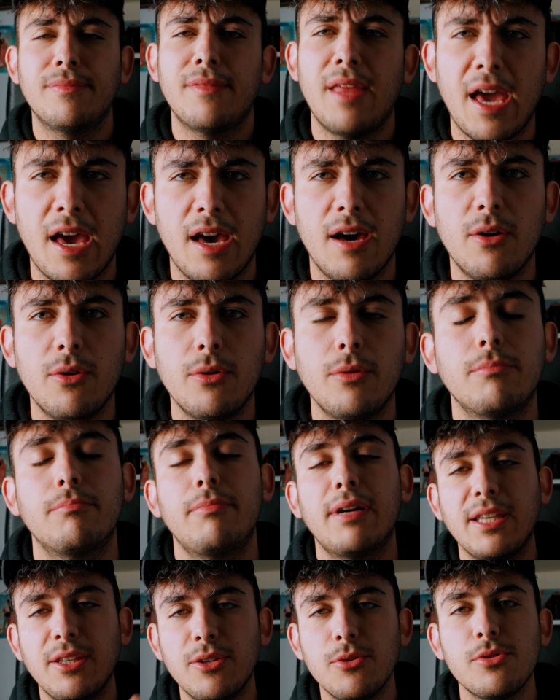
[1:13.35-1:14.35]
How?
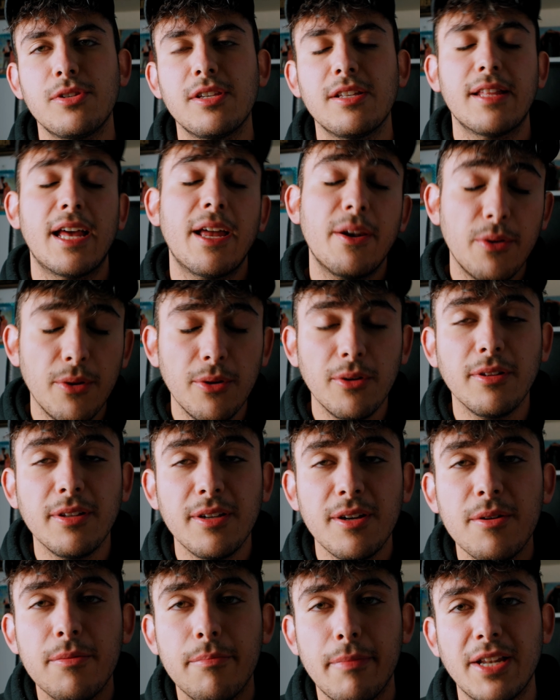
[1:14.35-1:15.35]
By using that
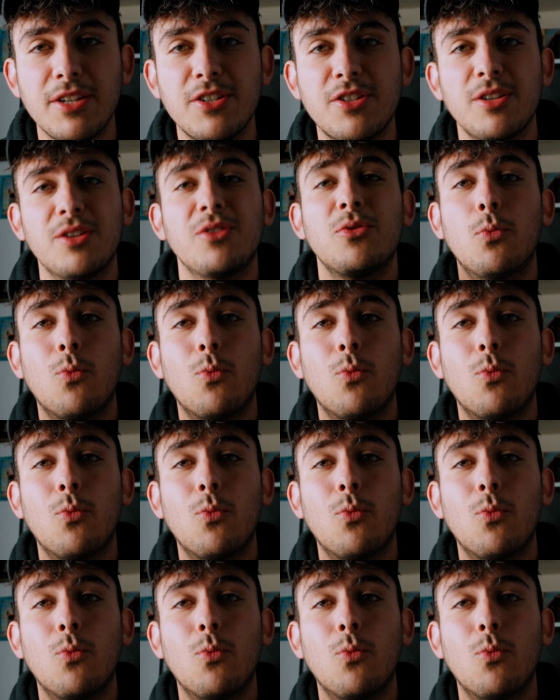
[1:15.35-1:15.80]
earlier mentioned